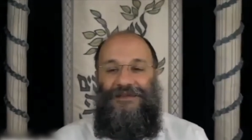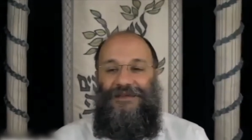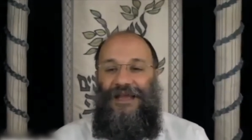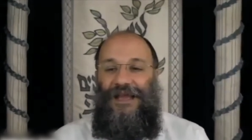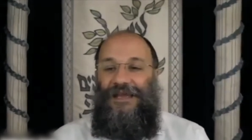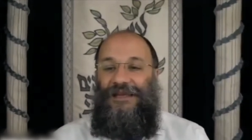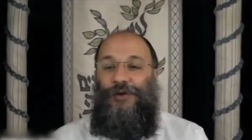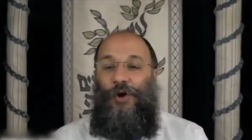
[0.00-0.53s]

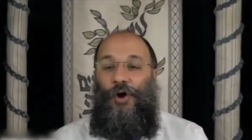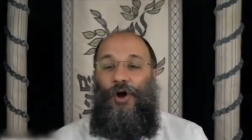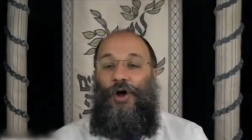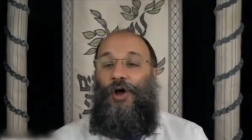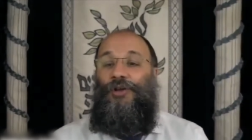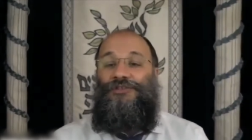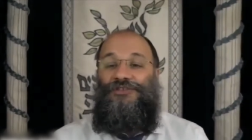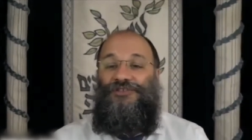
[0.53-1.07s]
And it
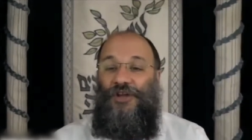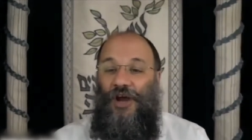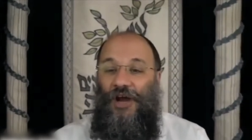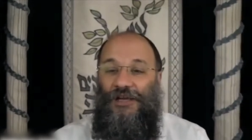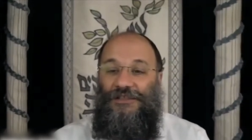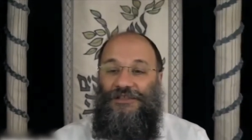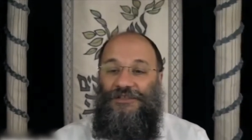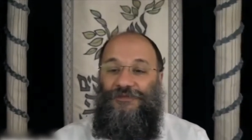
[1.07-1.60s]
all
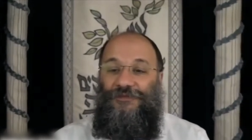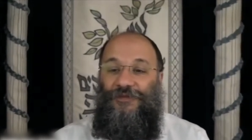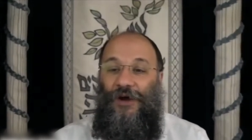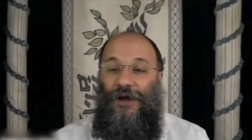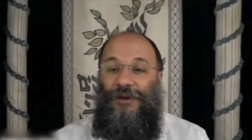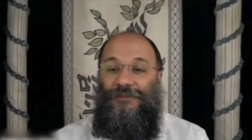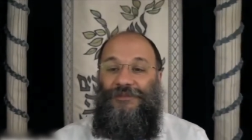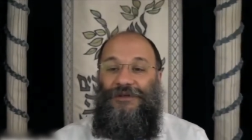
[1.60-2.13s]
starts
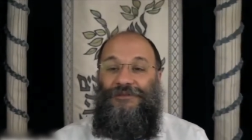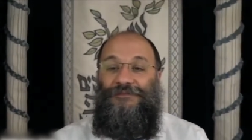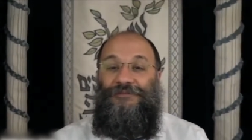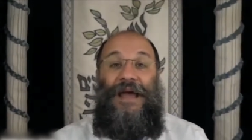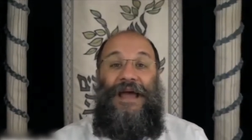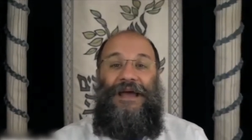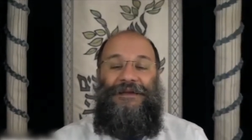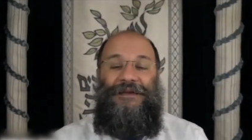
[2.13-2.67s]
from
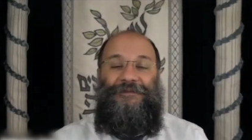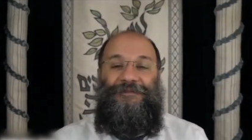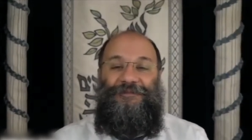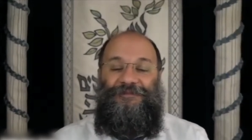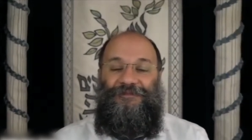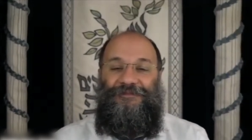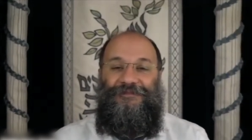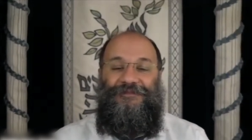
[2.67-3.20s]
man.
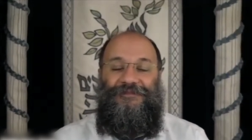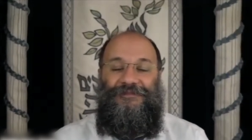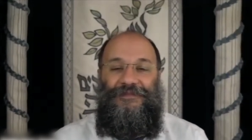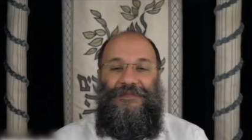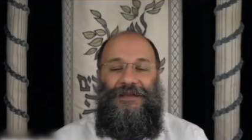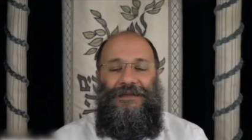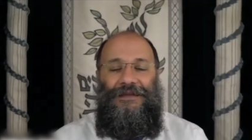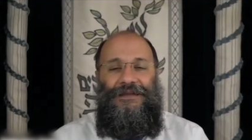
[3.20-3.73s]

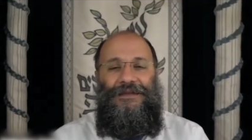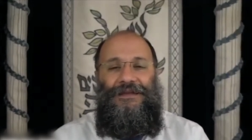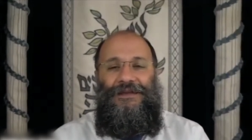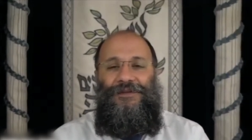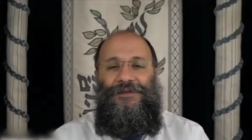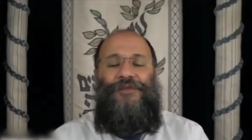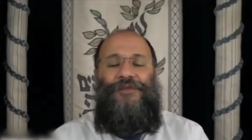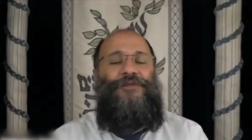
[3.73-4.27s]

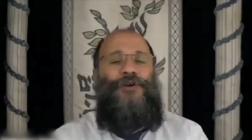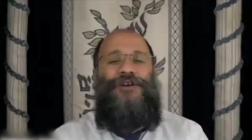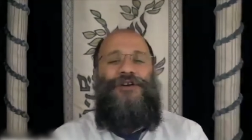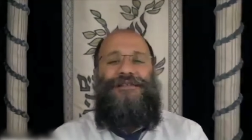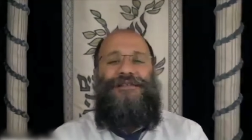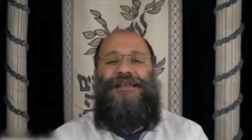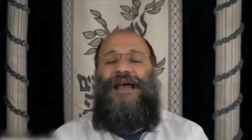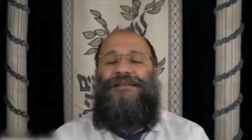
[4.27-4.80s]
The
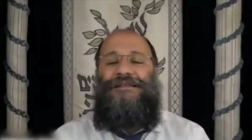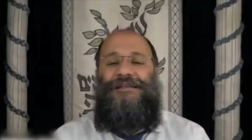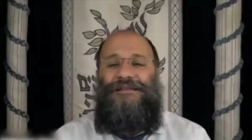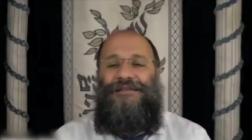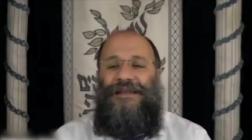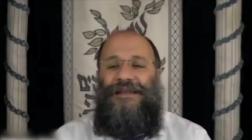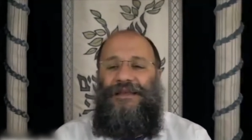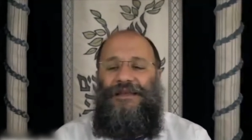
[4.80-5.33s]
verse says
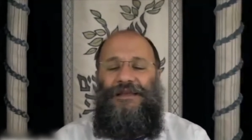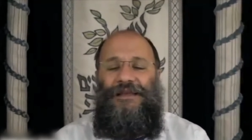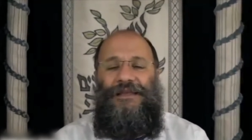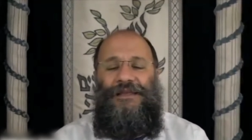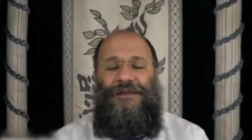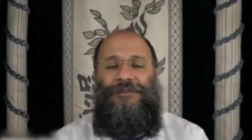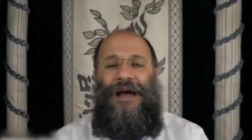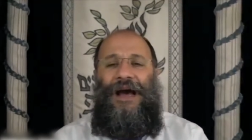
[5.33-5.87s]
in
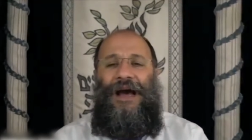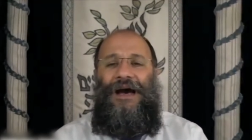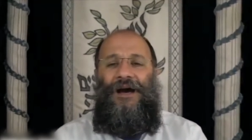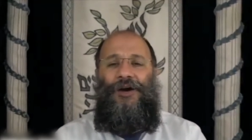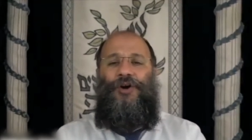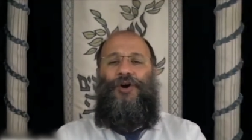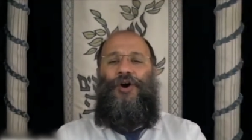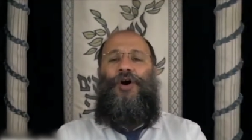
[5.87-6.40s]
Tehilim,
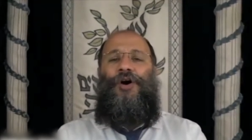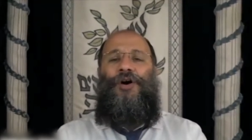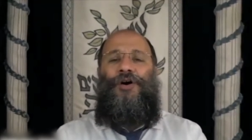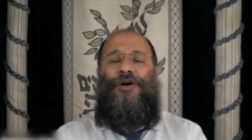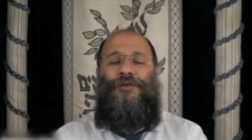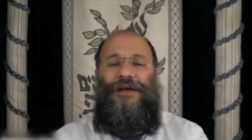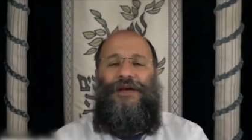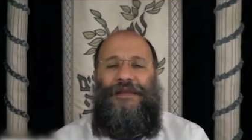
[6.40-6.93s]

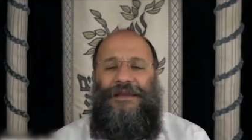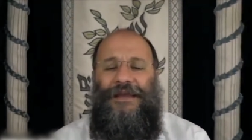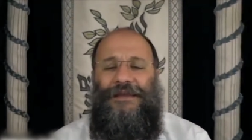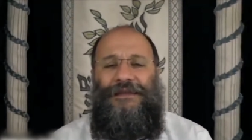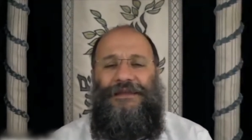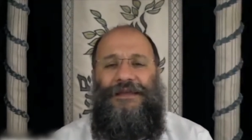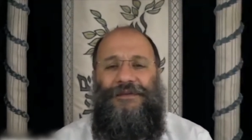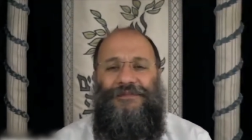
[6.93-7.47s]
Achor
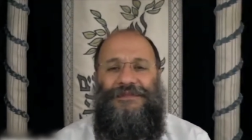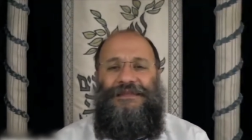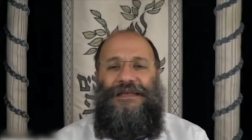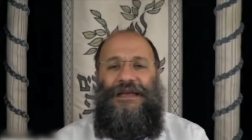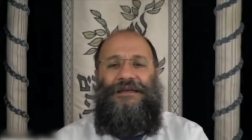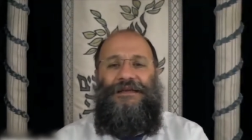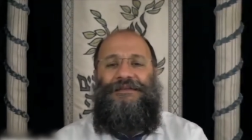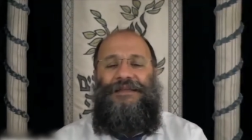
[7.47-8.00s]
v'kedem
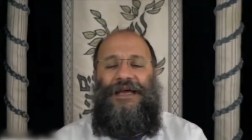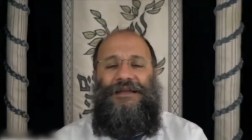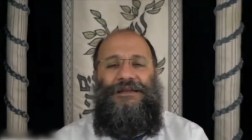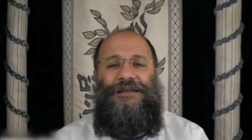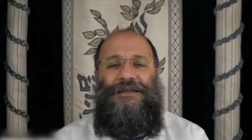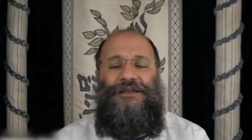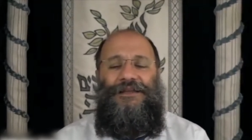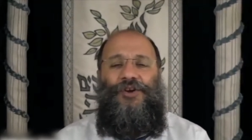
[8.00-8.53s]

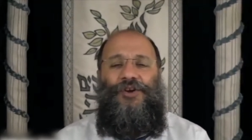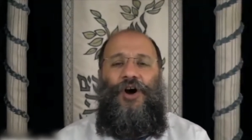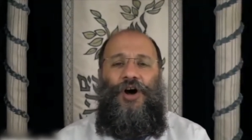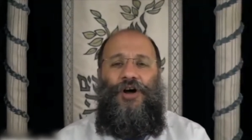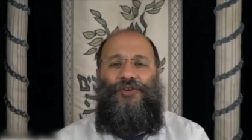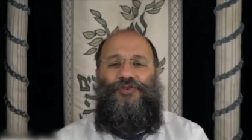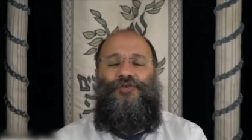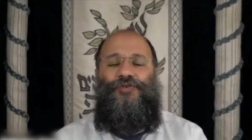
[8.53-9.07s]
tzartani,
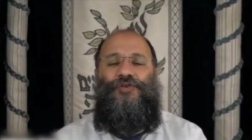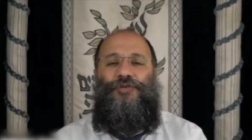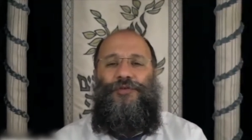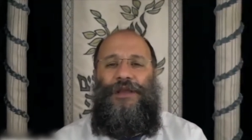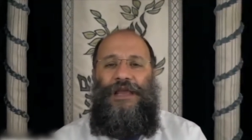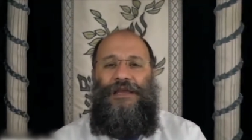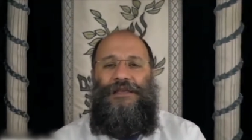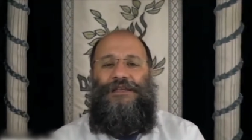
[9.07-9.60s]
God, you
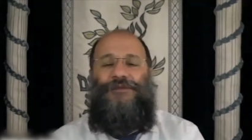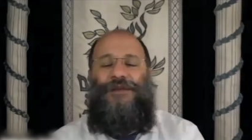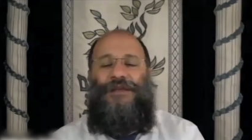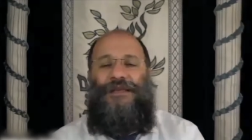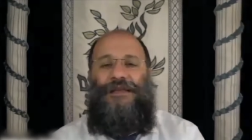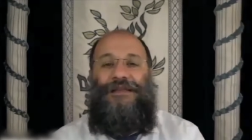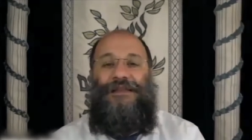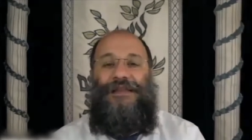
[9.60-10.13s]
created
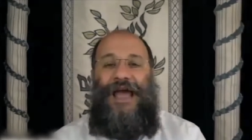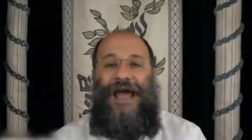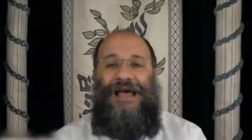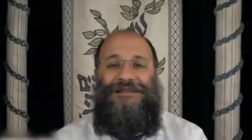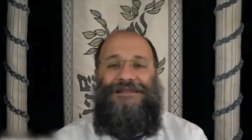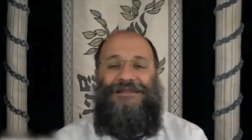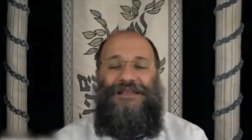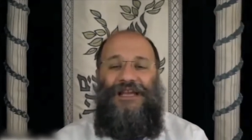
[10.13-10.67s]
me
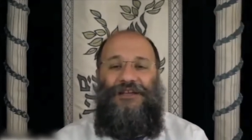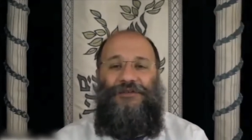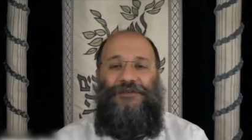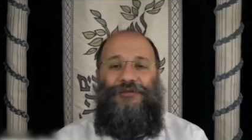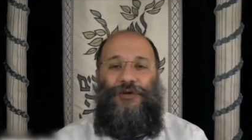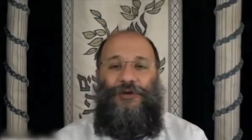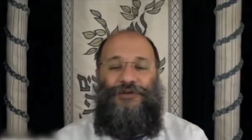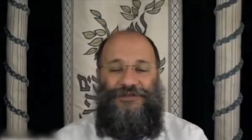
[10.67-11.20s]
last and
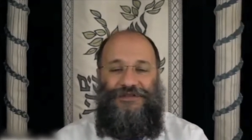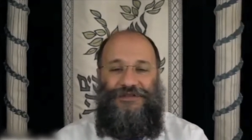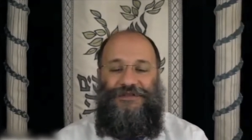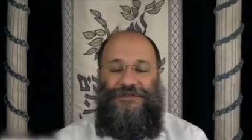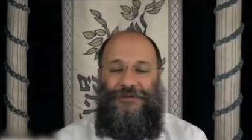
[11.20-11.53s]
first.